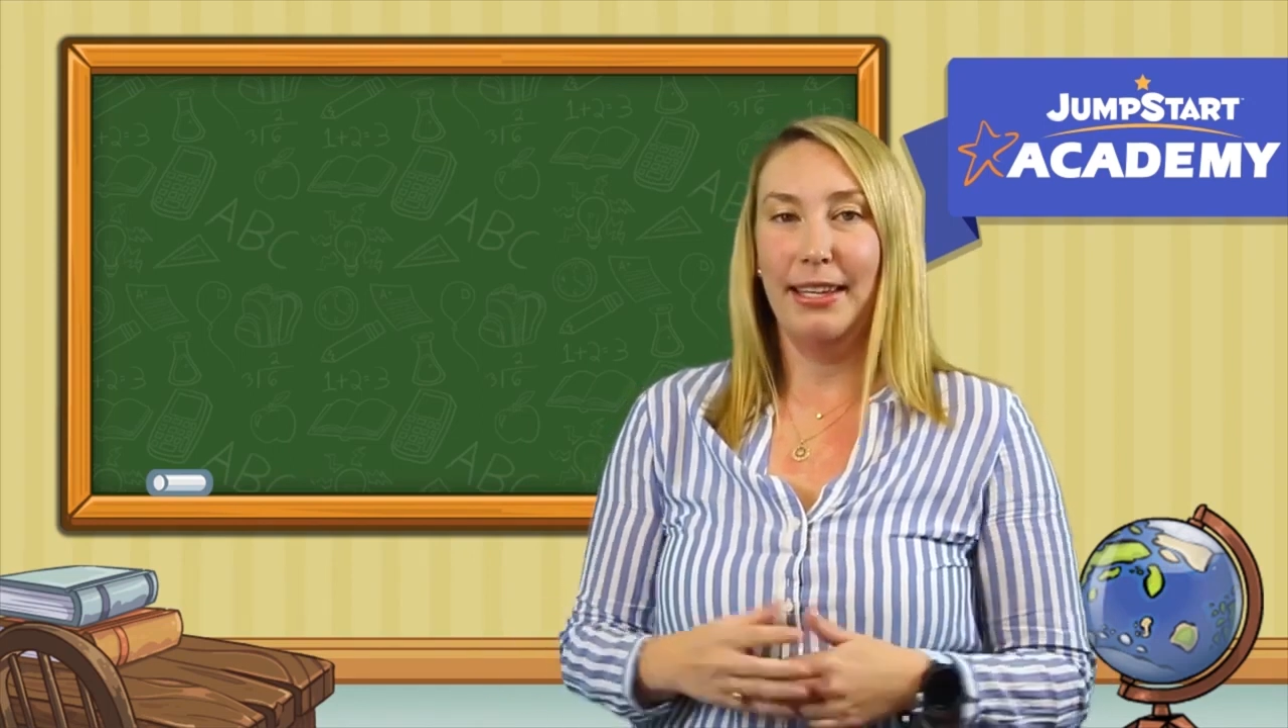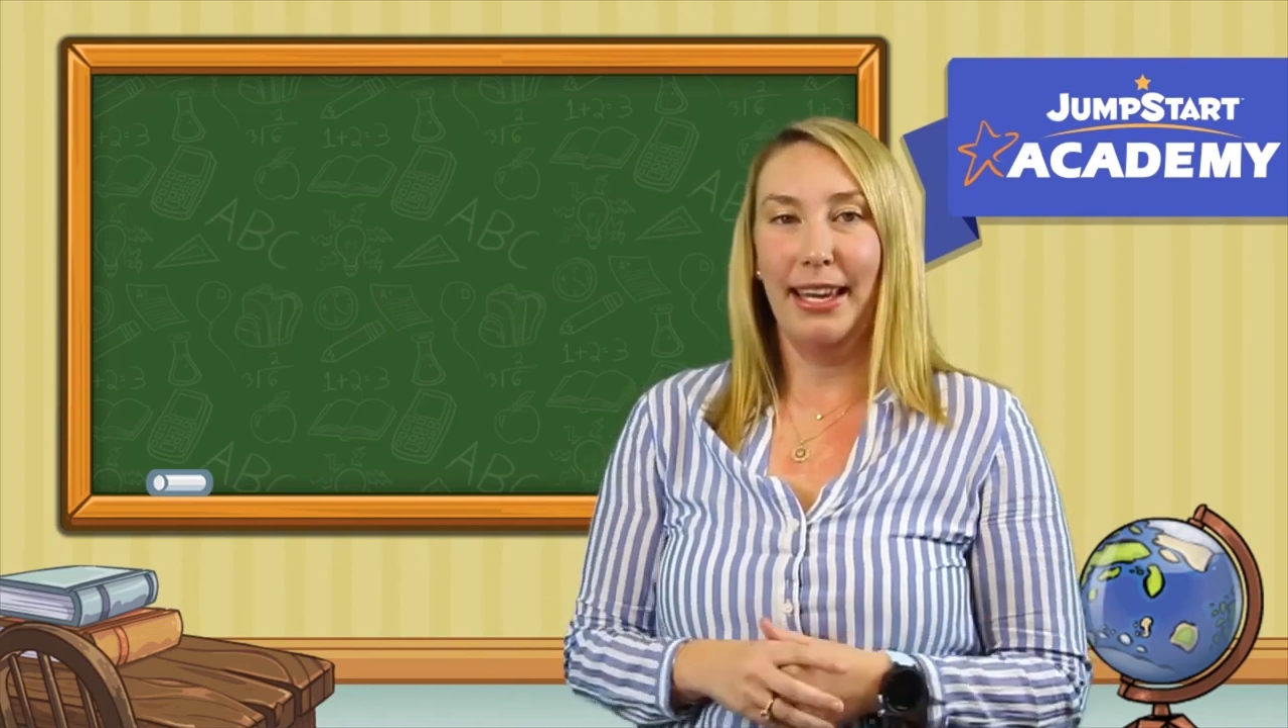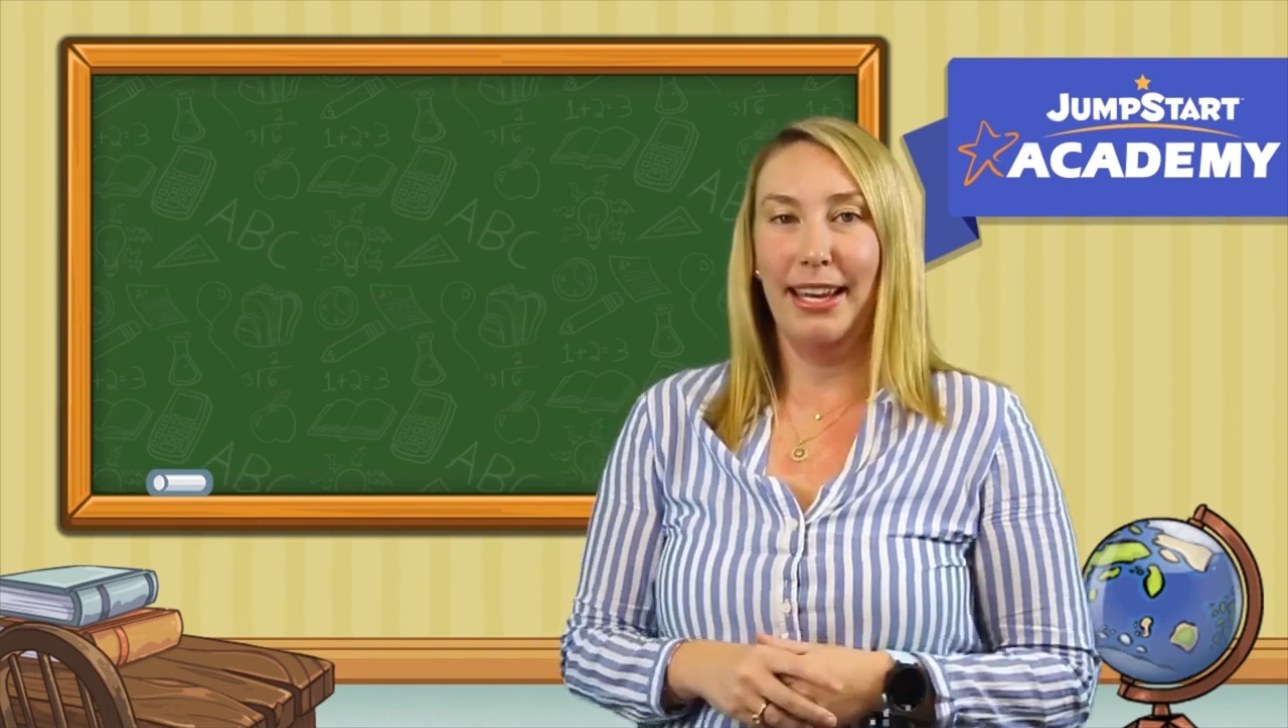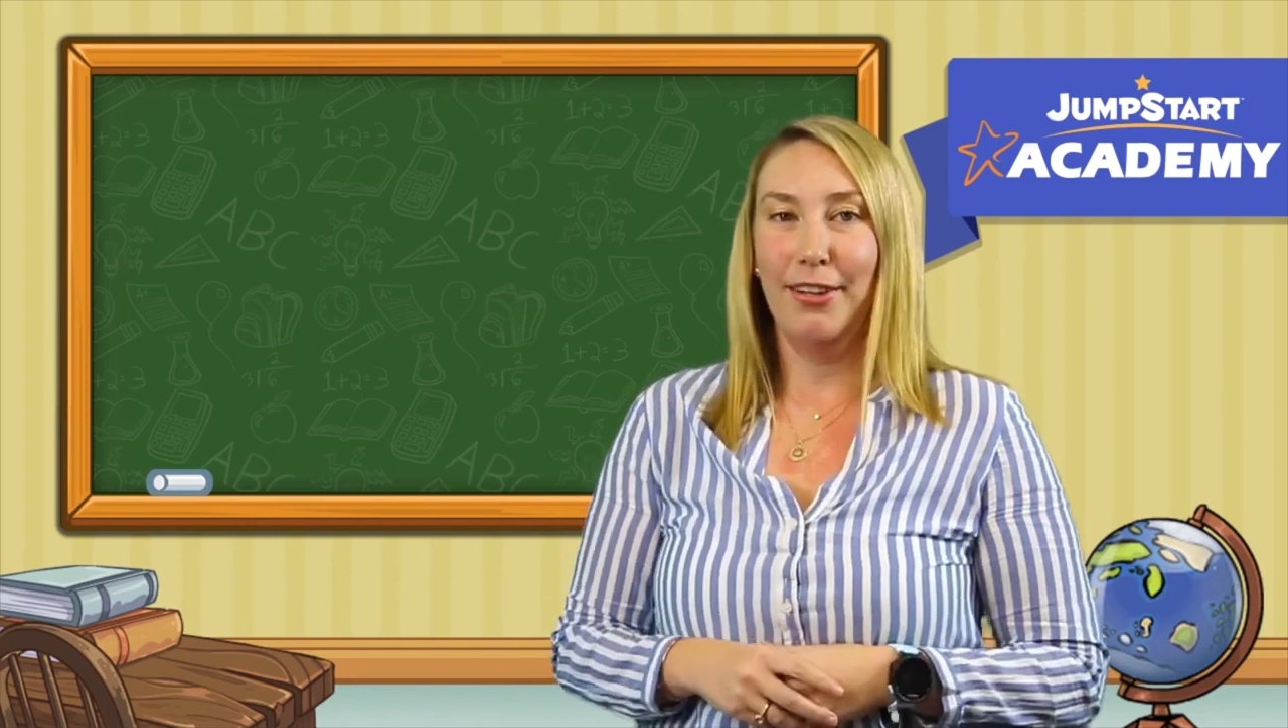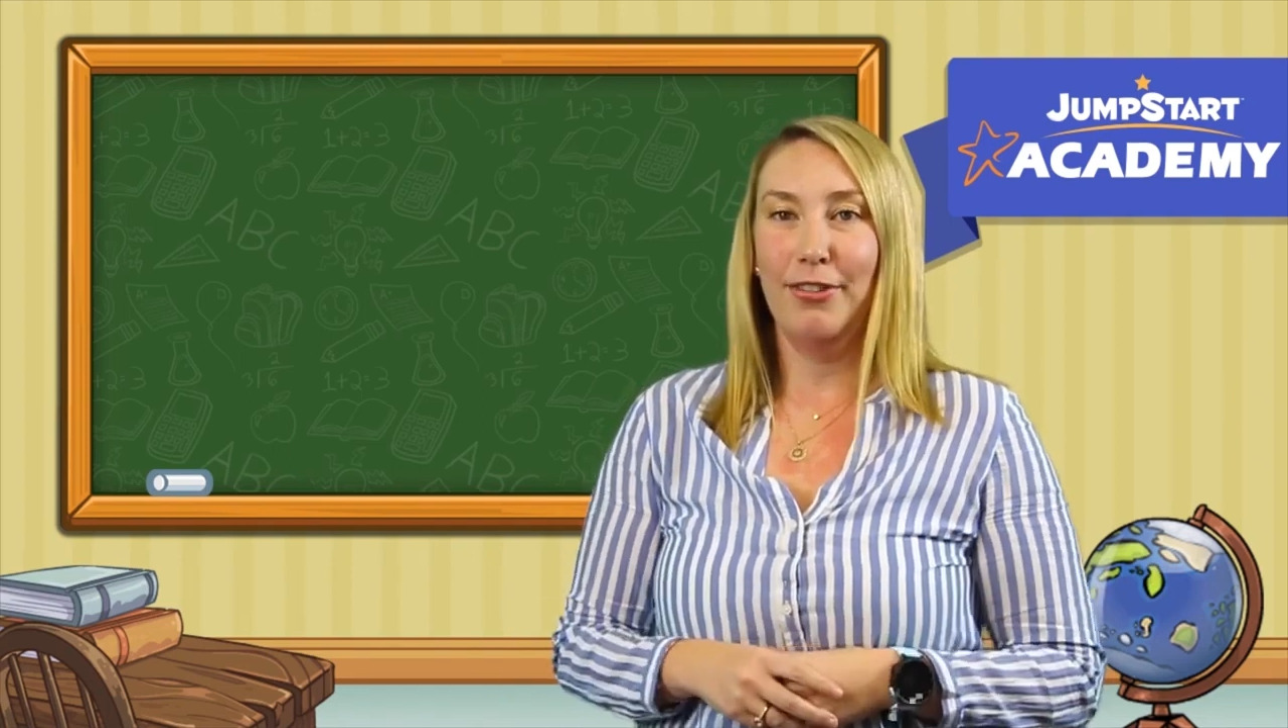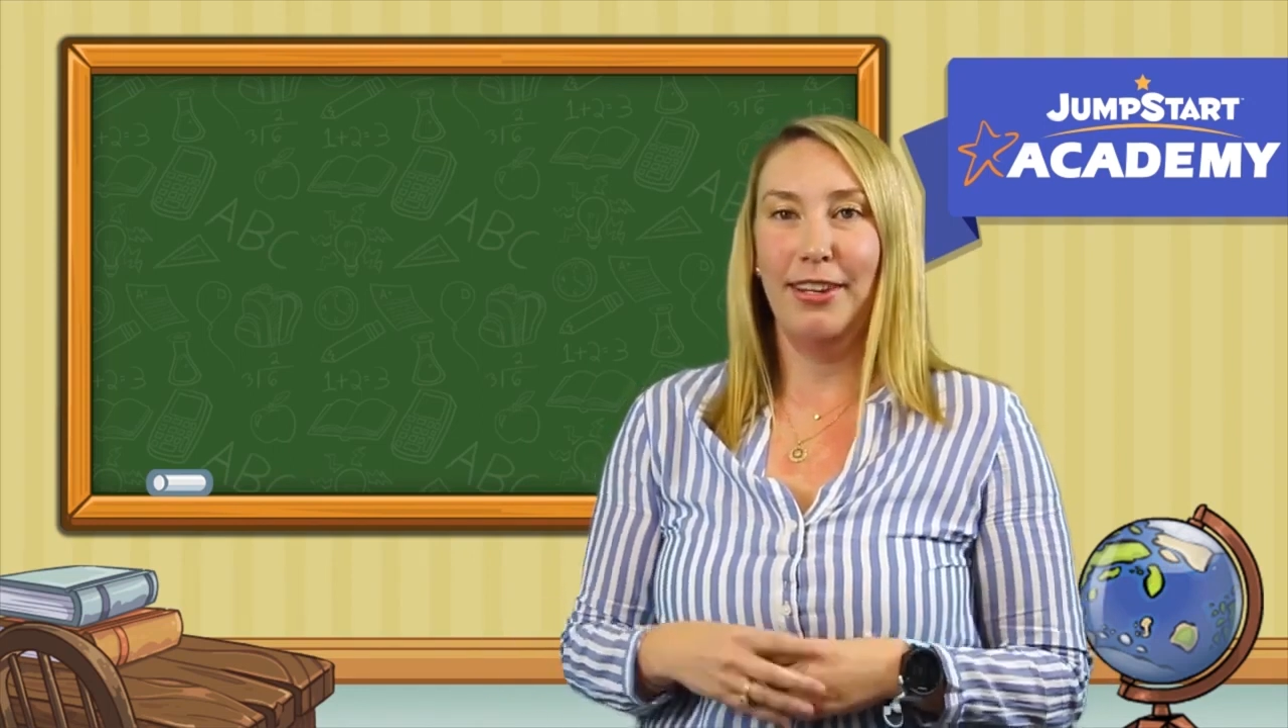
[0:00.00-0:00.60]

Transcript: engaged.